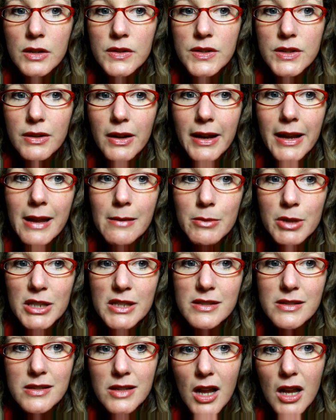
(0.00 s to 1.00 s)
So I am
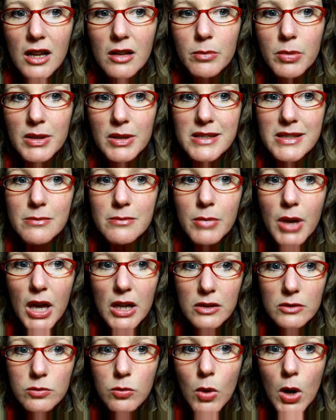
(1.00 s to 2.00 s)
going to stock up on some
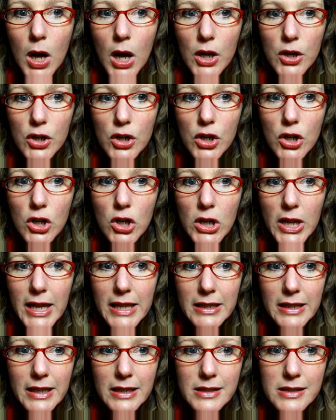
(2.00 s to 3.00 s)
bottled water
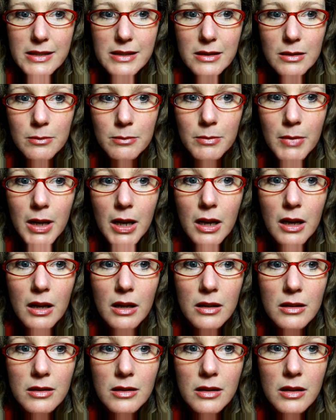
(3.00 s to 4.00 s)
and get some. Uh,
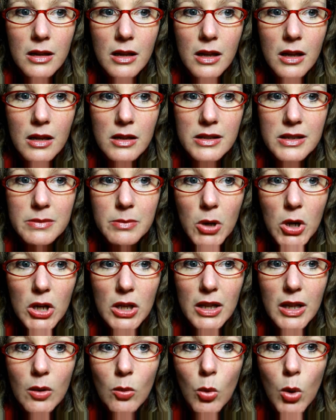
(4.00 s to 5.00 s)

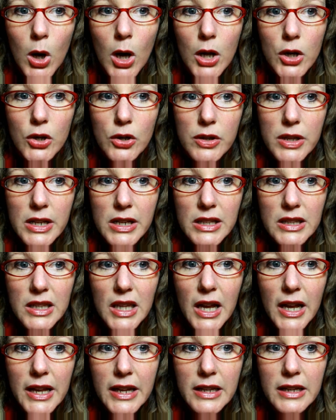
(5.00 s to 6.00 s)
sparkling water that I
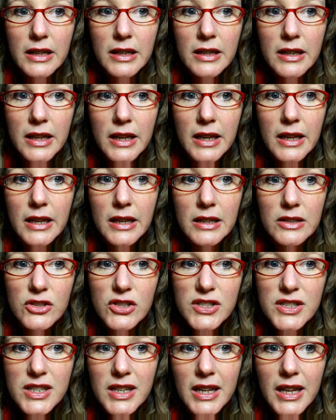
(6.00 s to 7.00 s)
like and
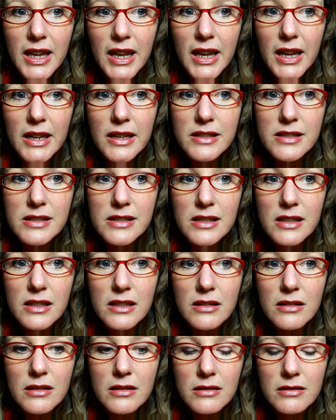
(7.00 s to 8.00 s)
just in case
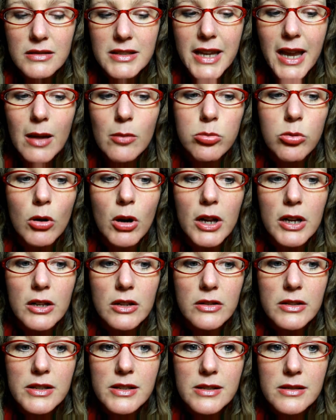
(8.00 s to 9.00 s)
the tap
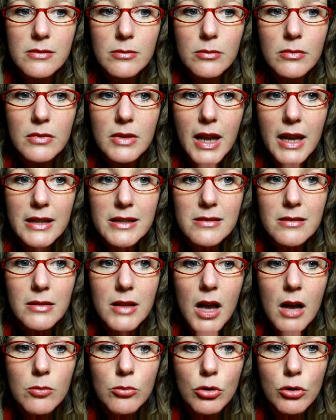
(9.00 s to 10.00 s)
water is, has a
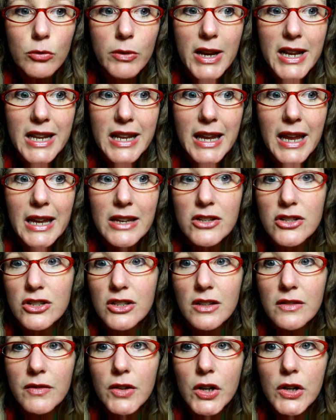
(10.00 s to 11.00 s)
lot more
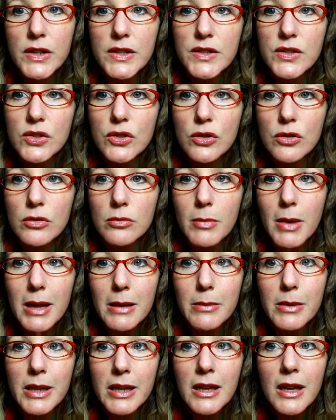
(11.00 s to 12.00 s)
radiation very soon
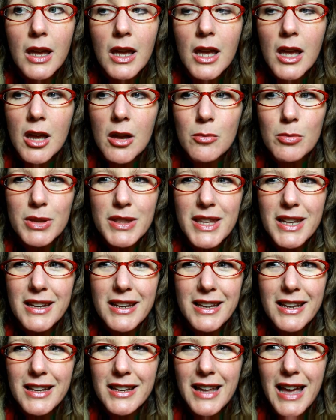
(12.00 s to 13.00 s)
maybe but then
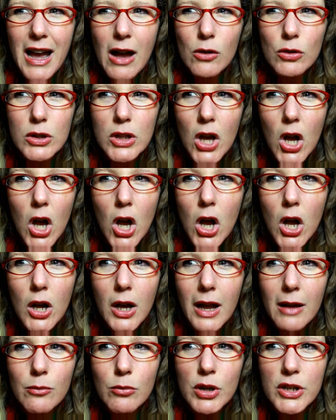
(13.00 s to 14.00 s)
again how
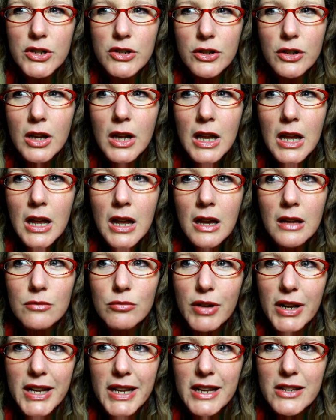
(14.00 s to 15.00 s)
long I wonder
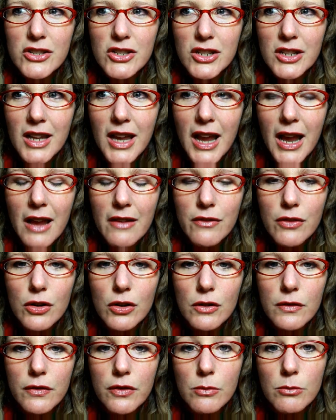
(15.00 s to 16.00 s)
radiation I, have
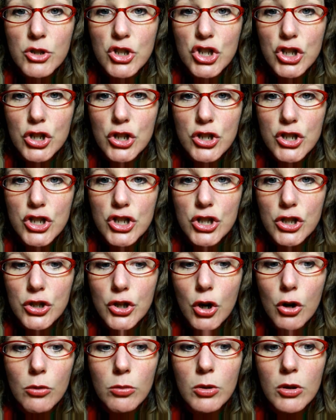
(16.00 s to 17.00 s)
heard from Ch
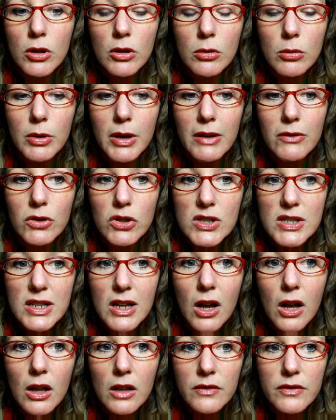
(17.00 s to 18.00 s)
Chernobyl or whatever it's
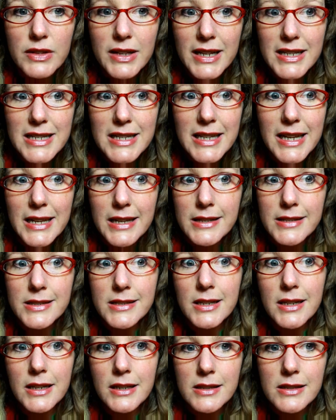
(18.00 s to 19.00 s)
called
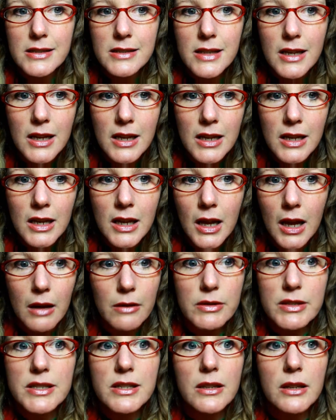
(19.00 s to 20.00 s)
1986
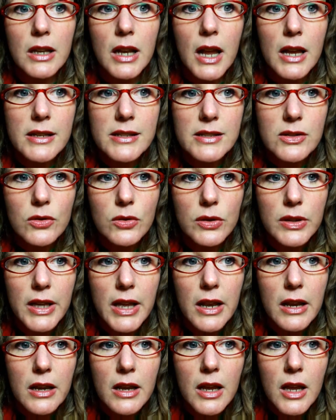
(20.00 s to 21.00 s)
I was still in high school
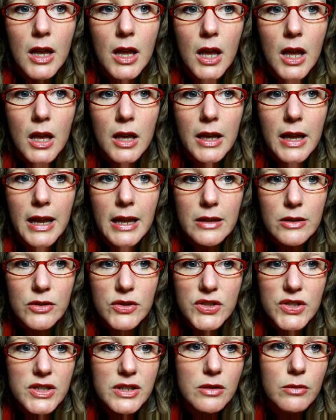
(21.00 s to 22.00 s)
then and
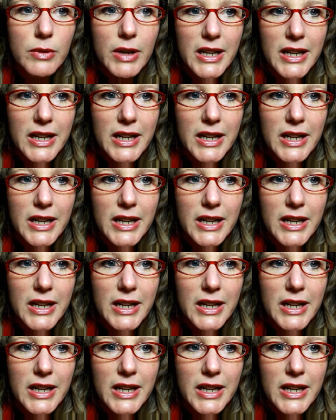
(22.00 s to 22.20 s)
there's still